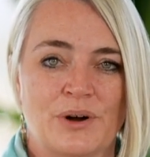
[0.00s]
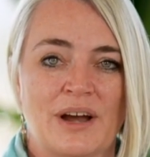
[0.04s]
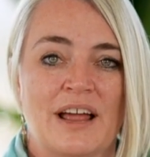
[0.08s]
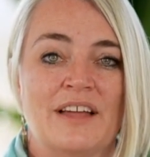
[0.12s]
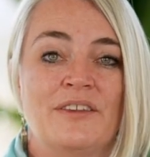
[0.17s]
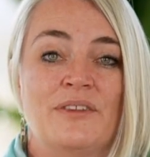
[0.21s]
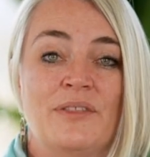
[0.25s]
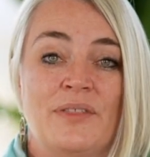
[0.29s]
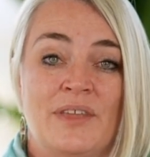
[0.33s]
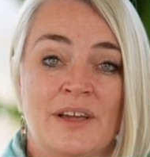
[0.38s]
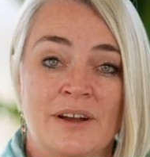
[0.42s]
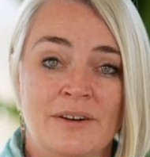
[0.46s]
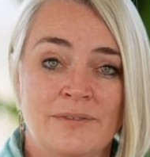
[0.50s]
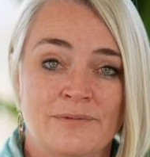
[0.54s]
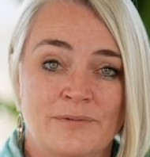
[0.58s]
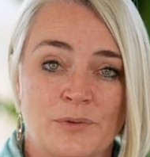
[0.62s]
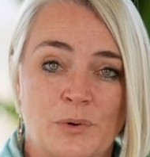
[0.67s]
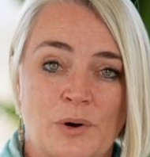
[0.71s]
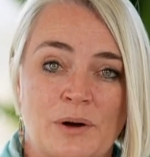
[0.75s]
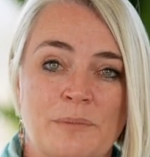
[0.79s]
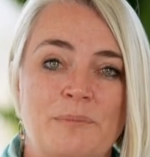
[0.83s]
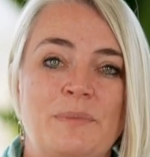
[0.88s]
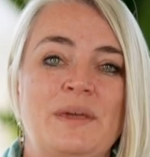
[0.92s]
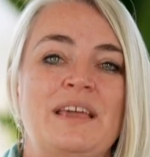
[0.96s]
And
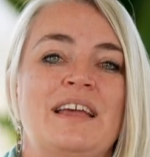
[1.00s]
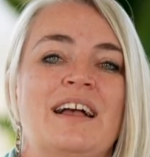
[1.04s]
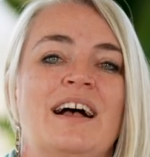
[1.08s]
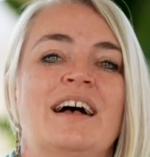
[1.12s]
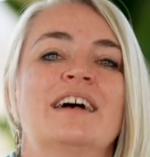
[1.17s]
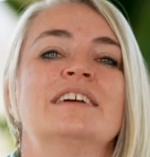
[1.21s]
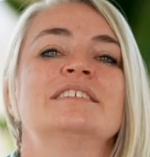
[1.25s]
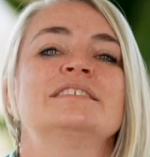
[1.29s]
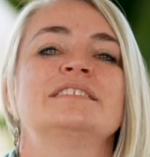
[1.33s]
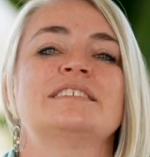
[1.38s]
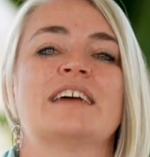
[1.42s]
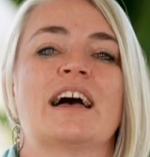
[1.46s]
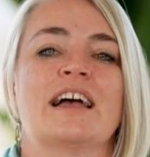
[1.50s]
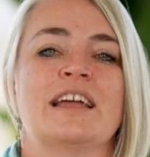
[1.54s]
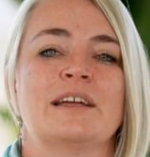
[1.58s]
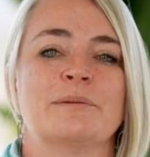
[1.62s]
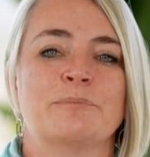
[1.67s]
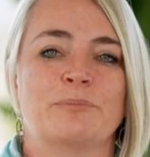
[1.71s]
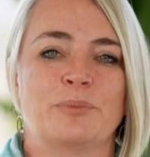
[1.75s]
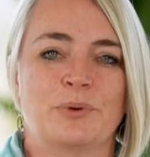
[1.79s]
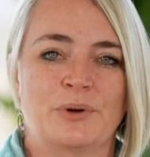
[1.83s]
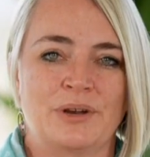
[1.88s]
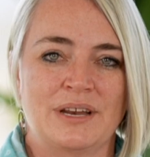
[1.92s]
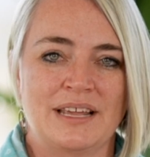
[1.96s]
therefore, because I
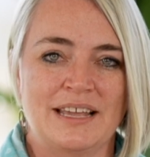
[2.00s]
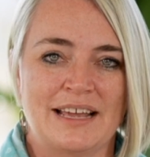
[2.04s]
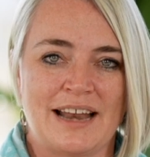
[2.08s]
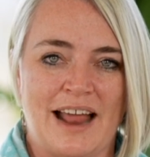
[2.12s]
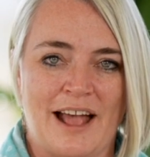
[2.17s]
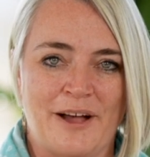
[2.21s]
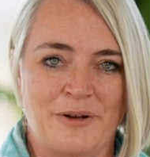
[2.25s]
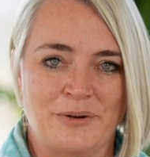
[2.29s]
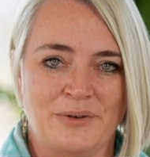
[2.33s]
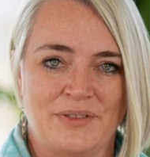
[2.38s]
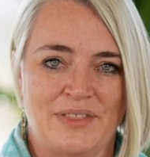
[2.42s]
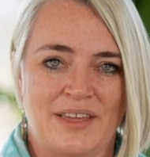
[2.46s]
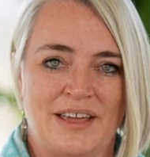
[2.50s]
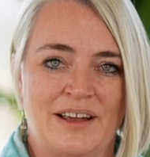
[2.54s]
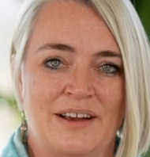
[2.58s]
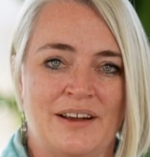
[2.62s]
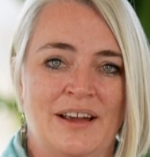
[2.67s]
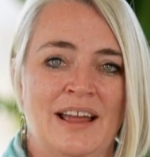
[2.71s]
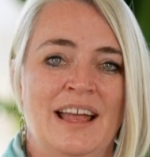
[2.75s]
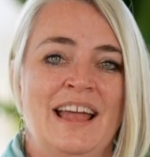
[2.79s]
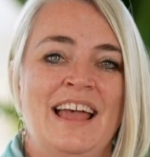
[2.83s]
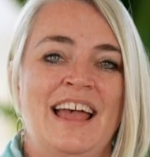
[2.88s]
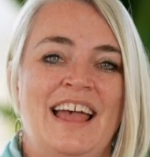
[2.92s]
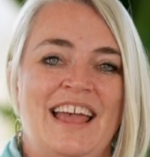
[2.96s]
am putting it out there
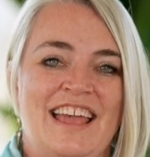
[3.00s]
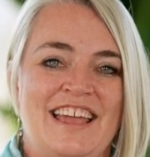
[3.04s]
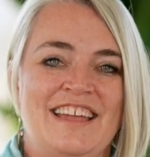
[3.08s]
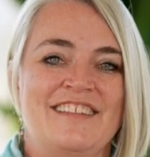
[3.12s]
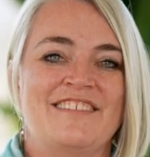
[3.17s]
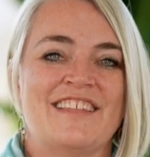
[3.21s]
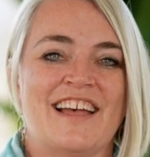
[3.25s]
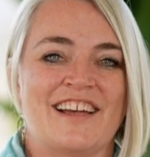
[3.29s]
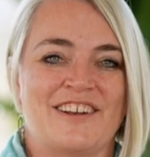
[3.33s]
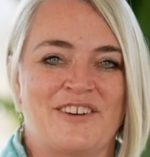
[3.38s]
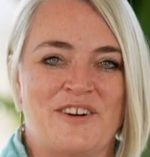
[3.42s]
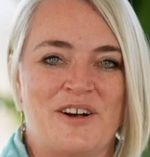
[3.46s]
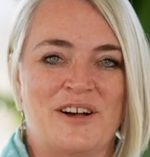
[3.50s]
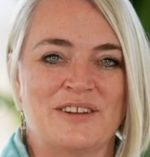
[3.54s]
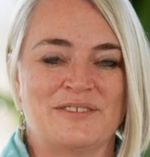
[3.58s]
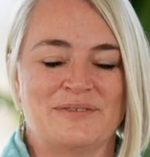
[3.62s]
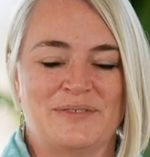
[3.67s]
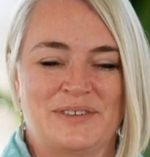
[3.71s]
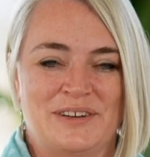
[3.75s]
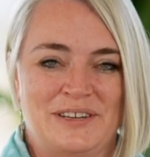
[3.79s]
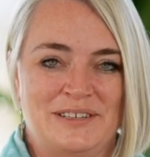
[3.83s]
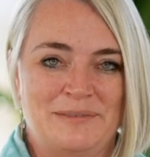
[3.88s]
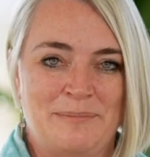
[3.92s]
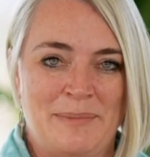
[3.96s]
in that
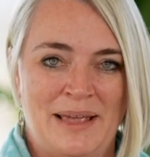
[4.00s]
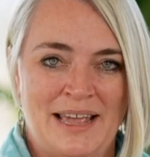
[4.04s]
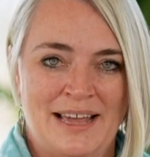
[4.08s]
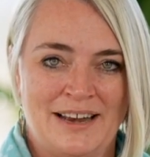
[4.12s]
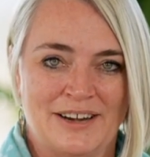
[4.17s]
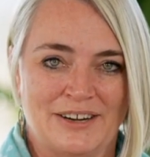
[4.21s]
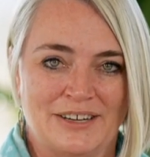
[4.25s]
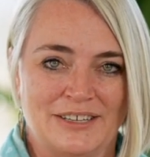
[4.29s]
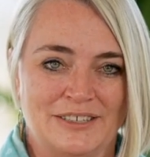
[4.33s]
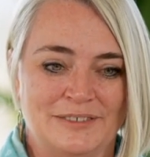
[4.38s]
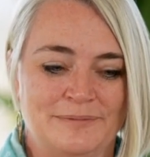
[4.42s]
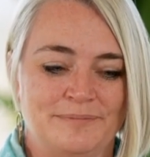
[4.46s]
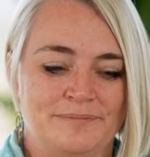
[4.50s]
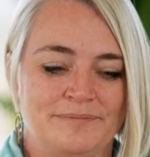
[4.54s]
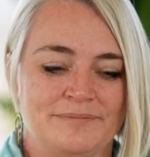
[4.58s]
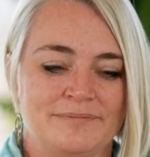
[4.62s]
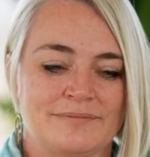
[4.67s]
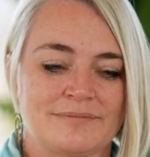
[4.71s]
confident manner,